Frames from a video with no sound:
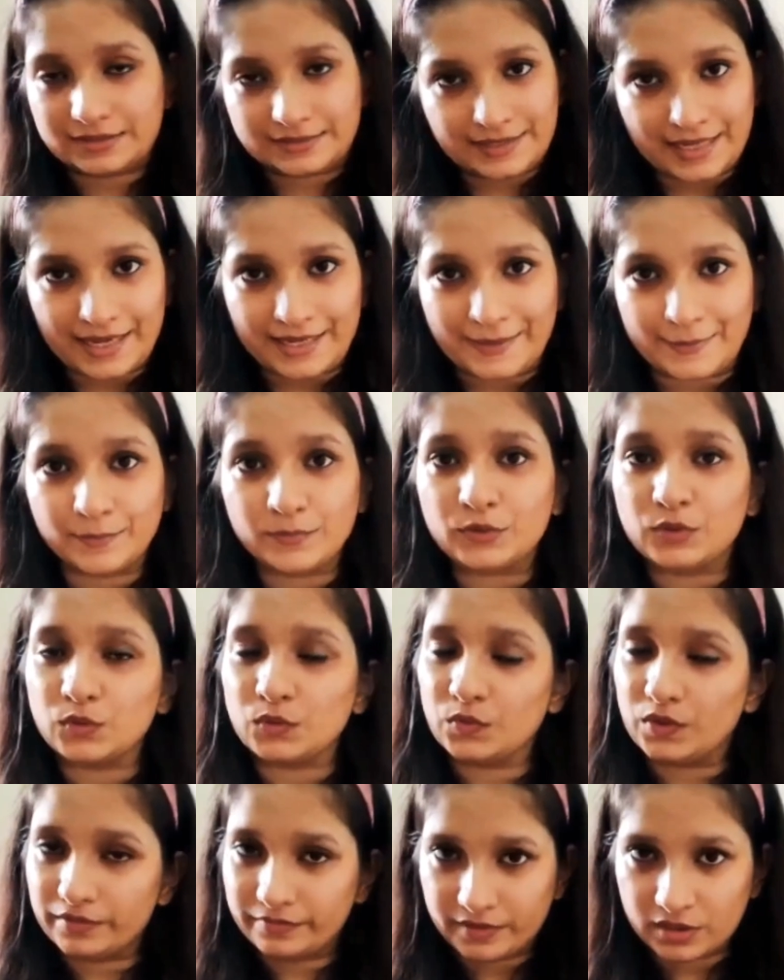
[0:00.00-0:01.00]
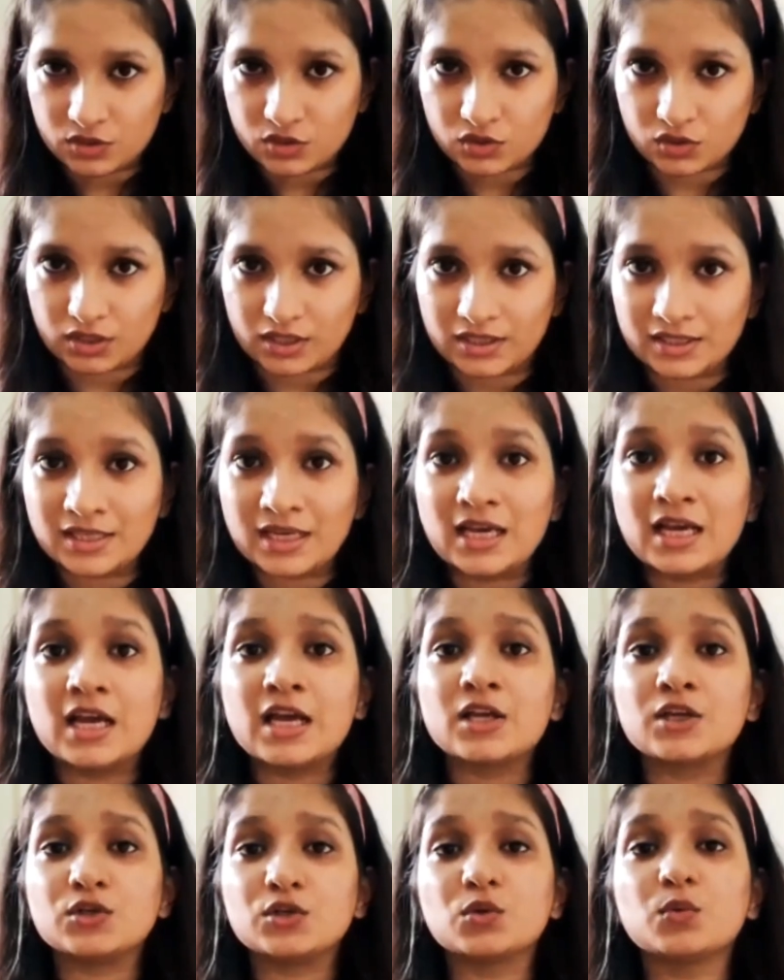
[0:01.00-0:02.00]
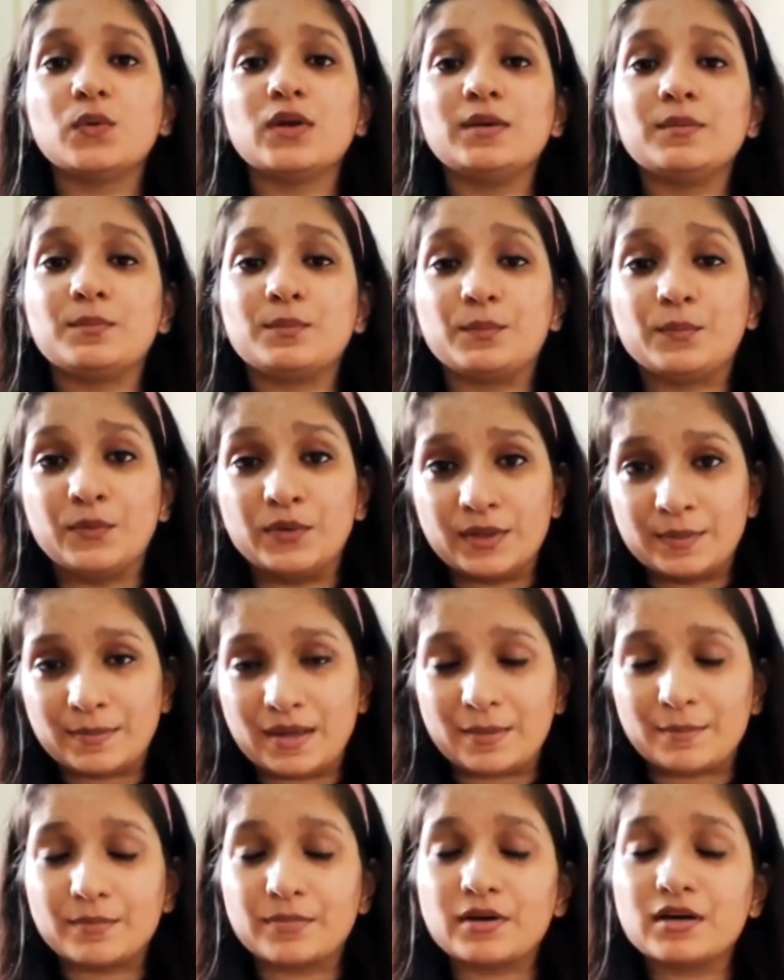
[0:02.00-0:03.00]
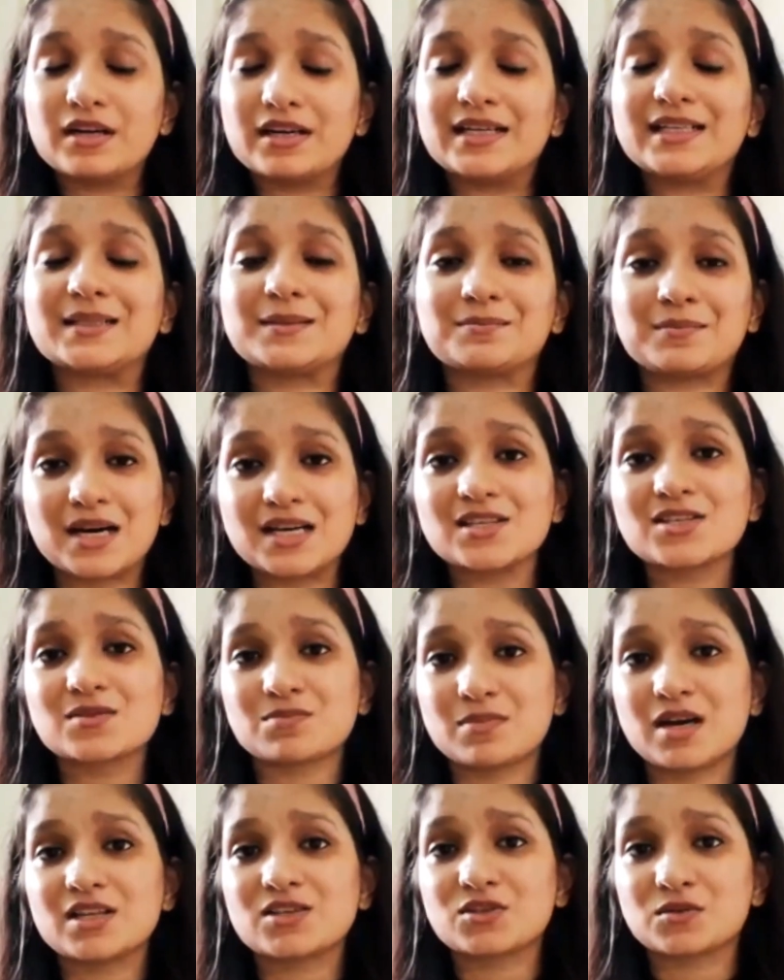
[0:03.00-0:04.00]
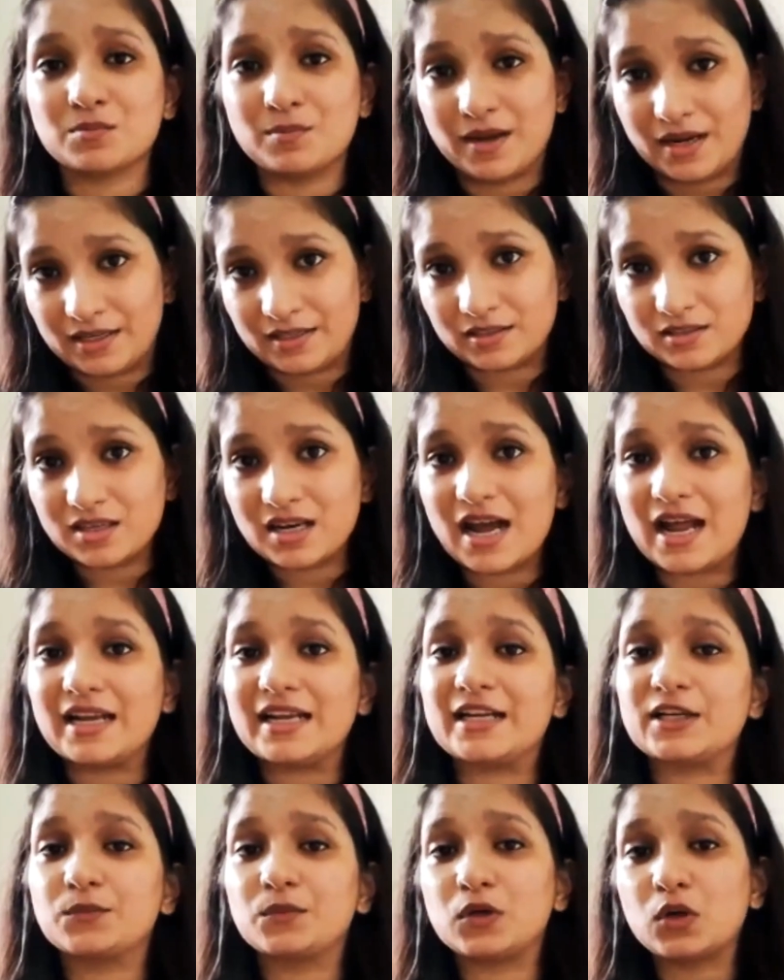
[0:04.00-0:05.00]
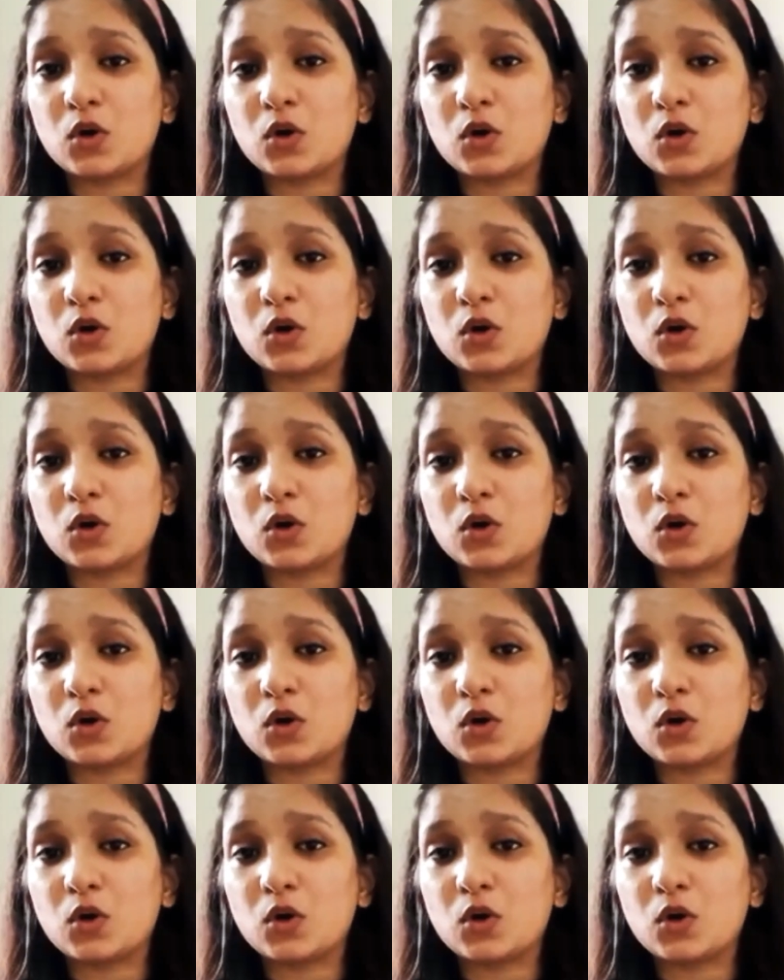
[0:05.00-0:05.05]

time to revision, you will remember it much better, and it will